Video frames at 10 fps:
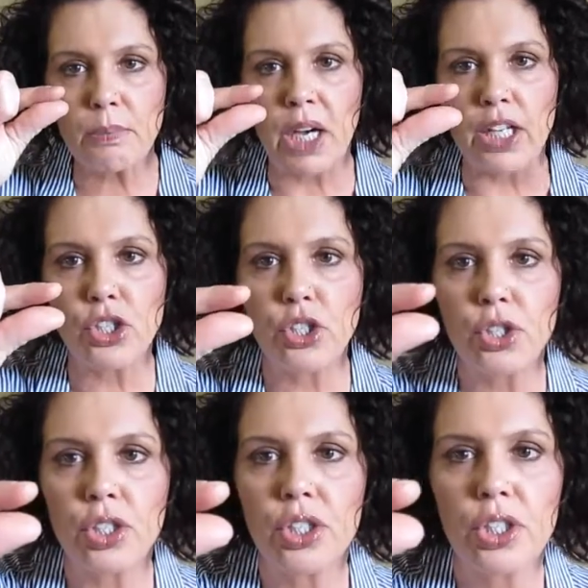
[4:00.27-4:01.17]

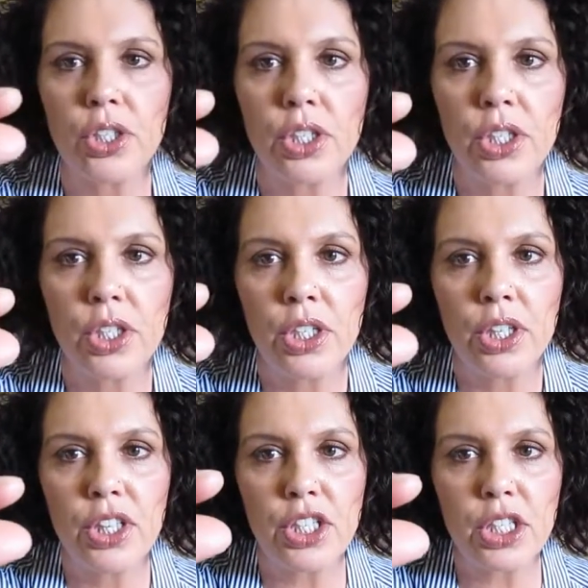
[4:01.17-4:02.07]
much
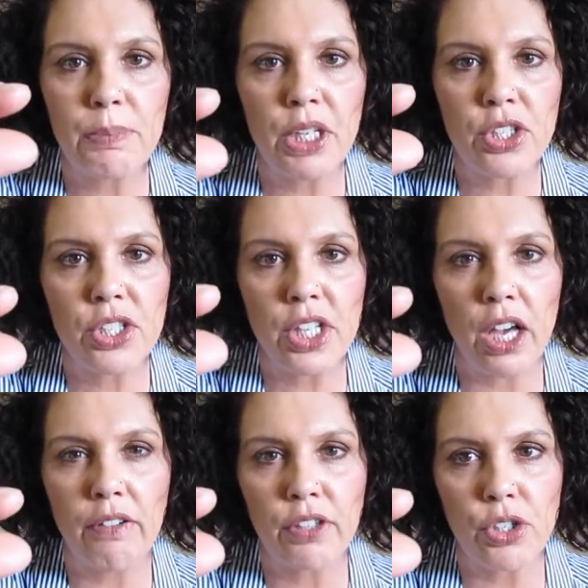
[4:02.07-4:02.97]

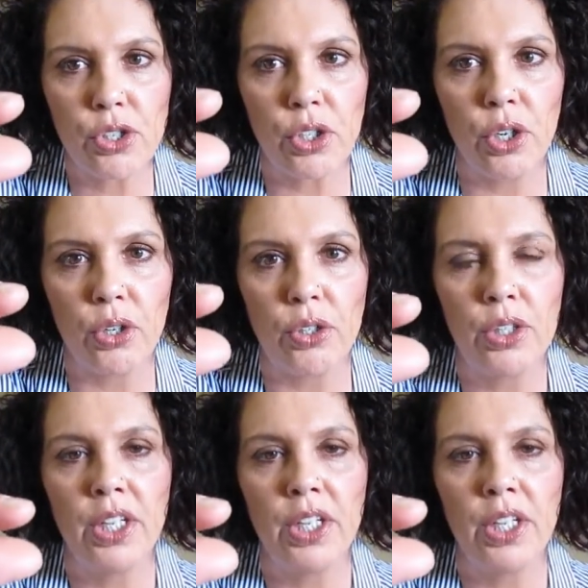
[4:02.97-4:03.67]
self-control